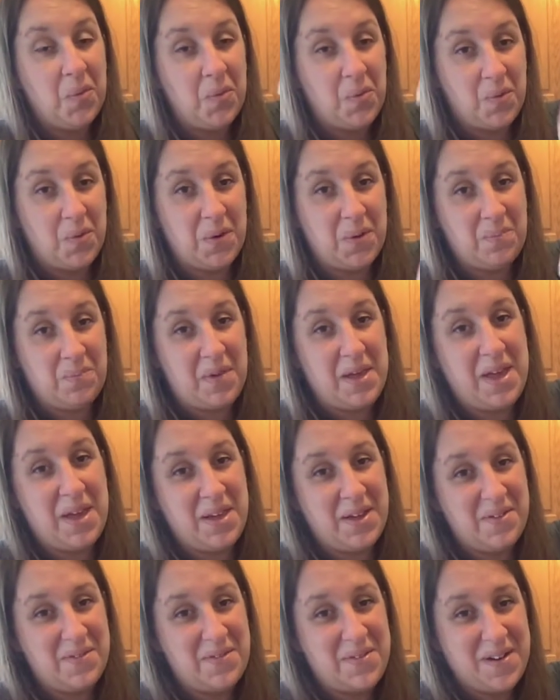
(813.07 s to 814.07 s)
would
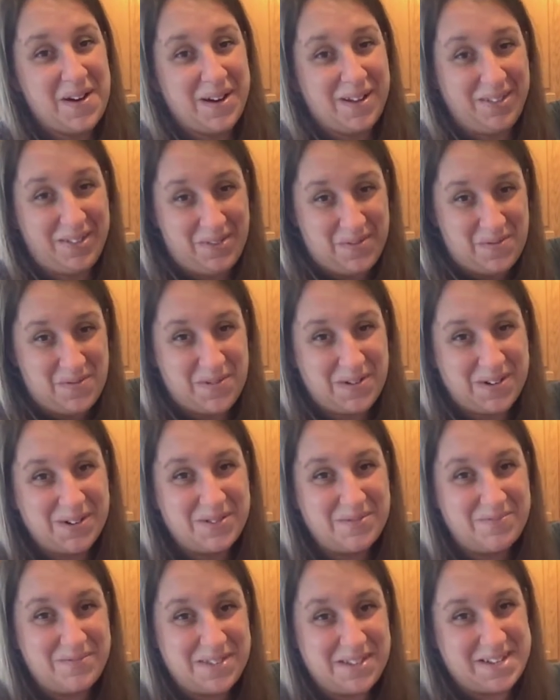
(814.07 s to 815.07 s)
be where the
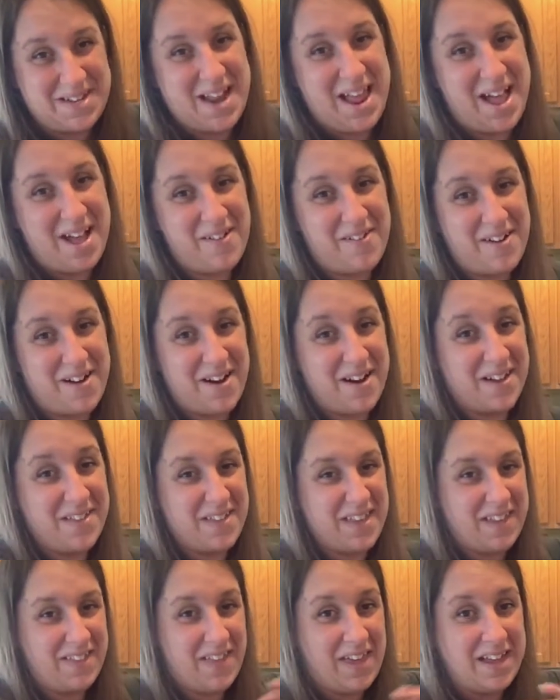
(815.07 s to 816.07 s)
worms now are.
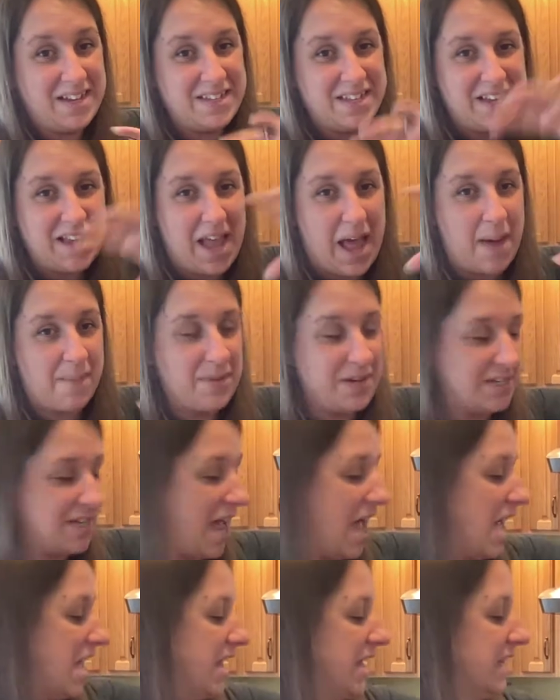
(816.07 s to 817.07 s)
They like take
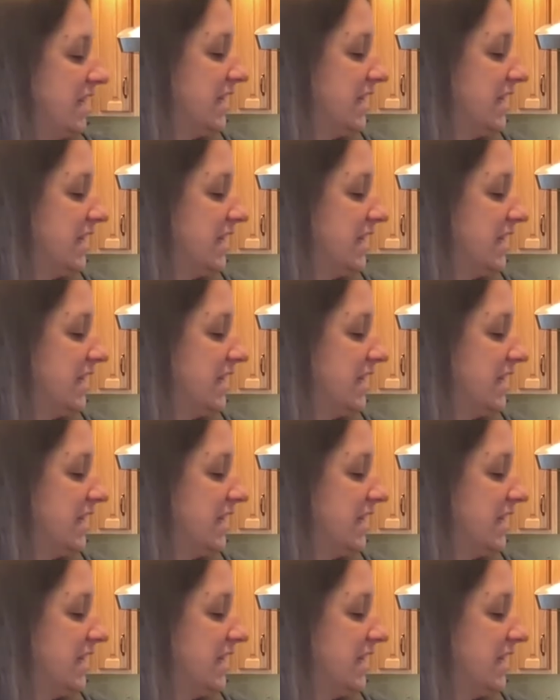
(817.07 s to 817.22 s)
habitat